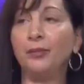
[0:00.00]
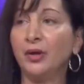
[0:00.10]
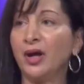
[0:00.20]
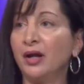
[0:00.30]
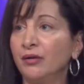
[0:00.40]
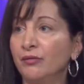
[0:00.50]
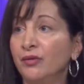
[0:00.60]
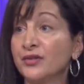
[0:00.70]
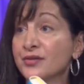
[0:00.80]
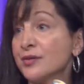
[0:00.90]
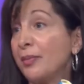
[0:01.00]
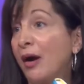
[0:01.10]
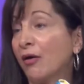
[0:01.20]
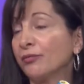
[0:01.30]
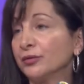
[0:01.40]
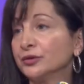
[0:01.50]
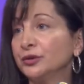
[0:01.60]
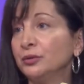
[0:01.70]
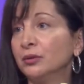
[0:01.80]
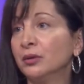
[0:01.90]
kind of this is a powerful
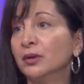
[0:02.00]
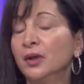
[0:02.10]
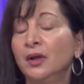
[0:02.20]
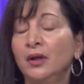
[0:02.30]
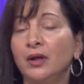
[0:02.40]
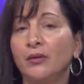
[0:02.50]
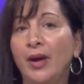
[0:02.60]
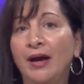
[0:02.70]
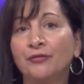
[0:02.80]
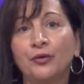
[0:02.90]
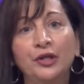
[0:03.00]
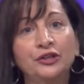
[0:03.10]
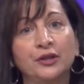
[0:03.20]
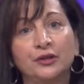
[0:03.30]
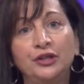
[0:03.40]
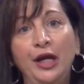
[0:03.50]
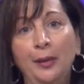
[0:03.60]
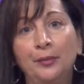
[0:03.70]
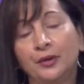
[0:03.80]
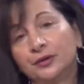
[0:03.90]
tool. Mm. You know, mm-hmm. after each of the
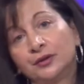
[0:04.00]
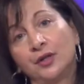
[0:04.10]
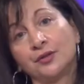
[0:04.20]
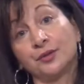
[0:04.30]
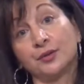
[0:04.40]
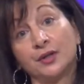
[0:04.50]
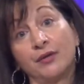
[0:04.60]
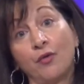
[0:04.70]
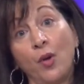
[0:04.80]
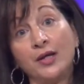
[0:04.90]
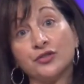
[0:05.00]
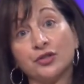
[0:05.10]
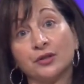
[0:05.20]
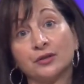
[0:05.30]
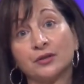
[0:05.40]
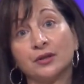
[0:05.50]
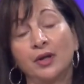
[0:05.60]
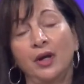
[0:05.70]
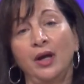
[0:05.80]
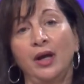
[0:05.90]
chapters, there's also a set of questions,
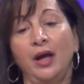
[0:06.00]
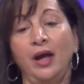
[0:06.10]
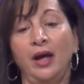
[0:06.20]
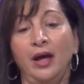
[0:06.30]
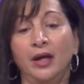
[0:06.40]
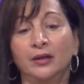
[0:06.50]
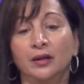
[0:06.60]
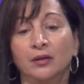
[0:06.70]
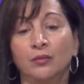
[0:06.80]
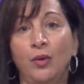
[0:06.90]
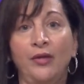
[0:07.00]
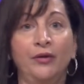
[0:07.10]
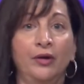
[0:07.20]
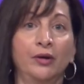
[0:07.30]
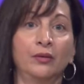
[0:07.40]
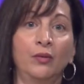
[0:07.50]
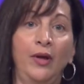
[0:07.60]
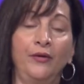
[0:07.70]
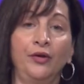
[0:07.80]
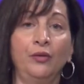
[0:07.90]
and uh, whether
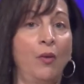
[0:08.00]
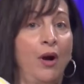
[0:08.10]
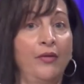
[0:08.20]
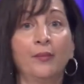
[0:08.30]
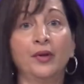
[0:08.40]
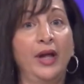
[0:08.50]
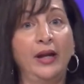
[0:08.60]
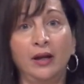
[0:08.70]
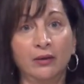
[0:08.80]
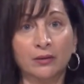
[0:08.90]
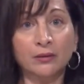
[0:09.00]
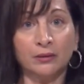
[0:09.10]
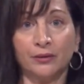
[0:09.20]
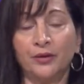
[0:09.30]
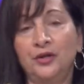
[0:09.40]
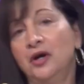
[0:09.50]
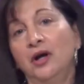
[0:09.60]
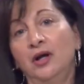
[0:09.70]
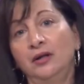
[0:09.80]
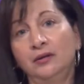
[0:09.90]
whether you are the millennial or the
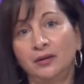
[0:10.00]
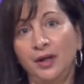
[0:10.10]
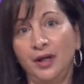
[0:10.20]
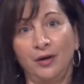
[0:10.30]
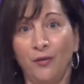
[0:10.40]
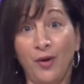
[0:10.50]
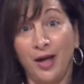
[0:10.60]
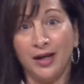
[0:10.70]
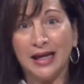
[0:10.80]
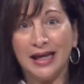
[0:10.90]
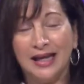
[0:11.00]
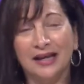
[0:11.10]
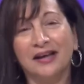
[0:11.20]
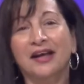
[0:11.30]
none, the N O N E,